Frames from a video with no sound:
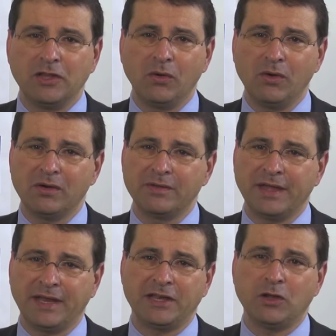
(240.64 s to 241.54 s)
no
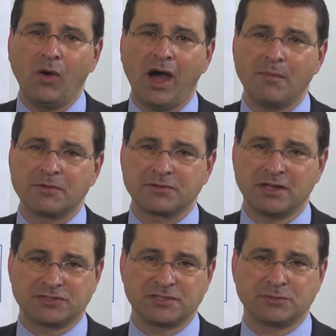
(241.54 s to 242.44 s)

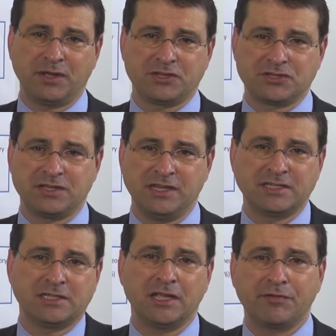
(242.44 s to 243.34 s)
arbitrage situation is
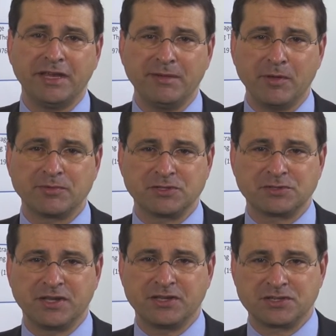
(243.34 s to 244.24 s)
an equilibrium
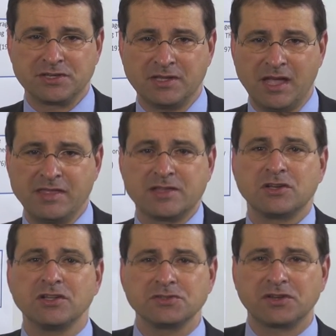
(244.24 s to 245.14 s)
situation, and it's
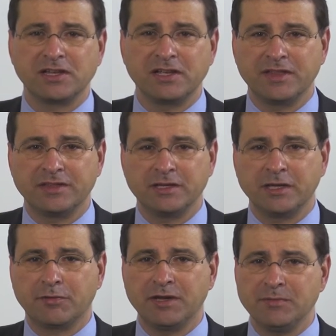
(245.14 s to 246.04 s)
also clear that an
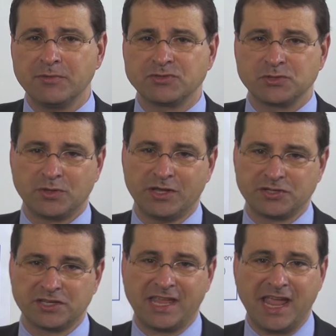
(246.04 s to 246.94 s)
equilibrium
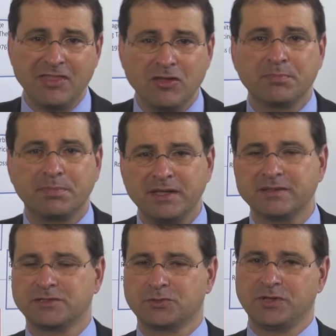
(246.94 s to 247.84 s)
situation cannot be a
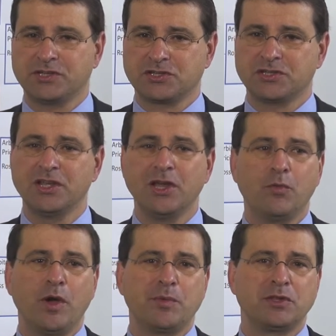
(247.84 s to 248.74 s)
situation
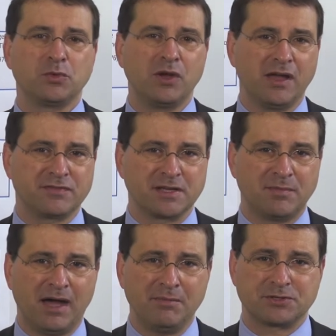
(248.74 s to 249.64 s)
where we do have some
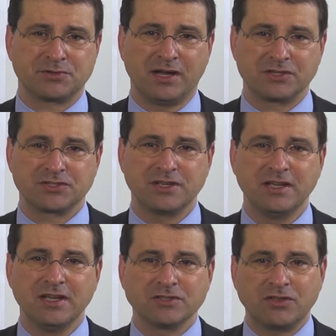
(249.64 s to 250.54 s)
arbitrage.
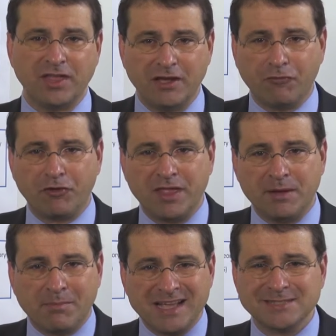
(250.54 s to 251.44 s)
So therefore, there
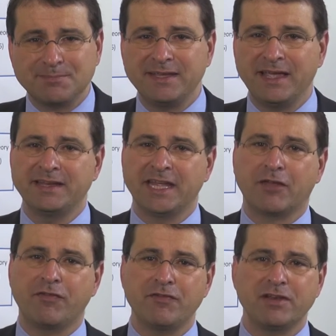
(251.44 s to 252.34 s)
must be an
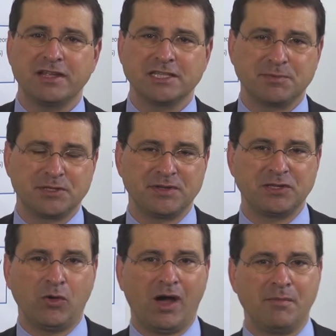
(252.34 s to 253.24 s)
equivalence between
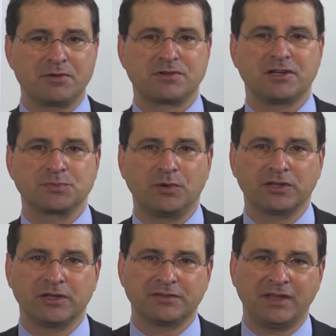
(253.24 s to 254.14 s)
no arbitrage
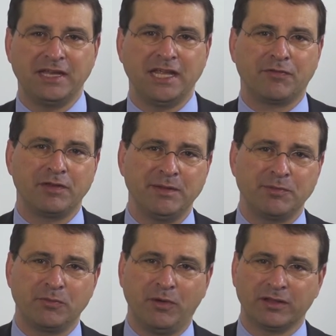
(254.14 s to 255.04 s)
models and
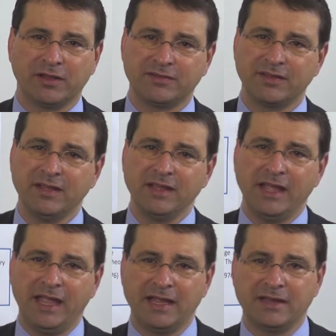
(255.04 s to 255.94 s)
equilibrium models.
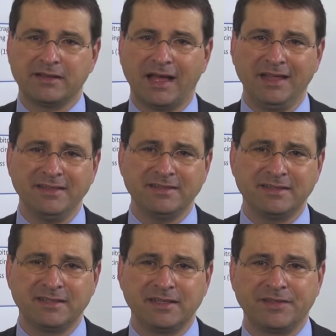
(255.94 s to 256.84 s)
And
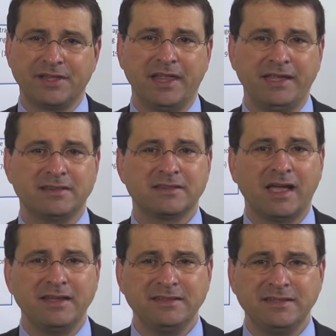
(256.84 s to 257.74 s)
until the late
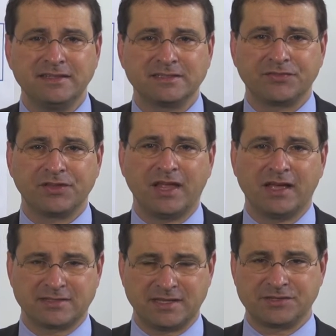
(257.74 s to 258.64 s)
90s of the
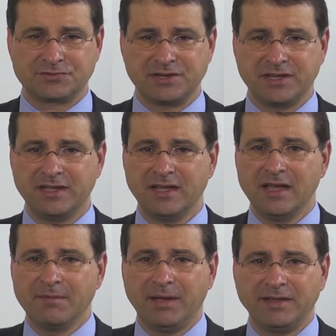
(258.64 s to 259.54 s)
last century,
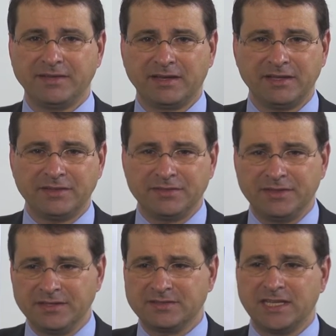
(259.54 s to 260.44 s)
basically
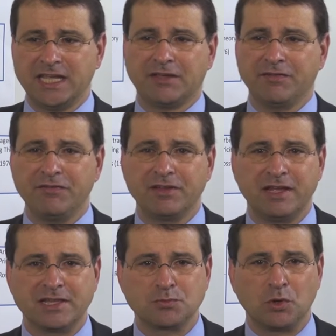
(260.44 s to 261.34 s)
this
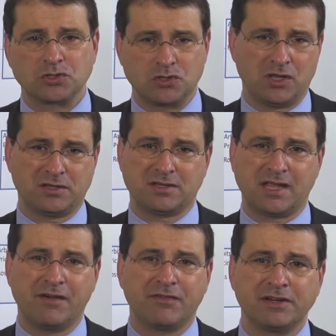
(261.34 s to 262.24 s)
equivalence was not
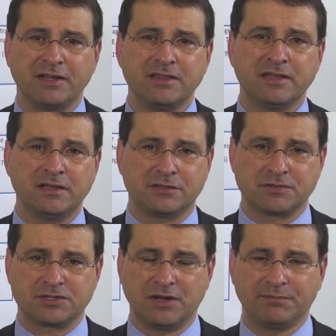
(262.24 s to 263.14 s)
covered in the
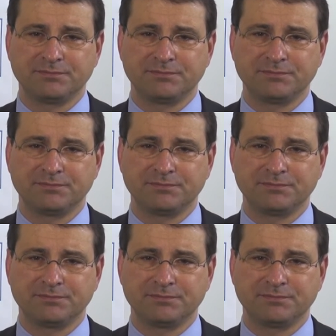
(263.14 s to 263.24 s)
literature.